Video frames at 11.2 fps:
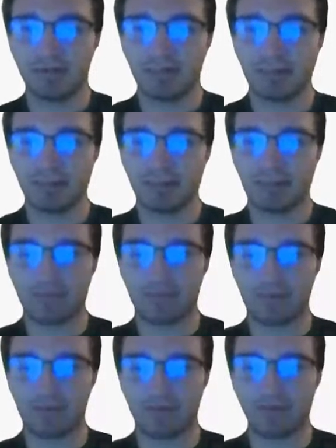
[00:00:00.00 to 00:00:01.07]
is
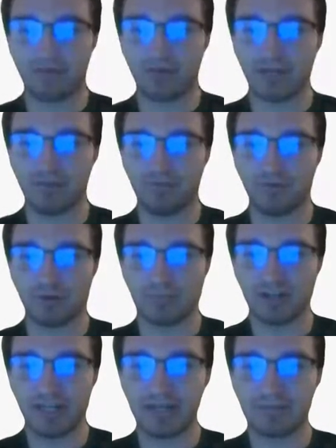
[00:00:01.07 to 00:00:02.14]
this transformer
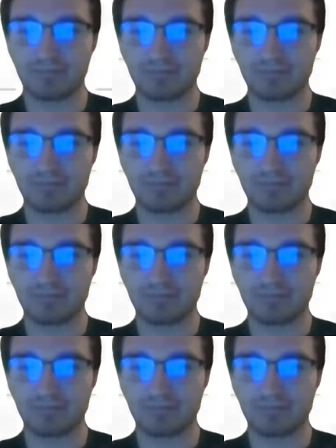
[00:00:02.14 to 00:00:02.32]
net.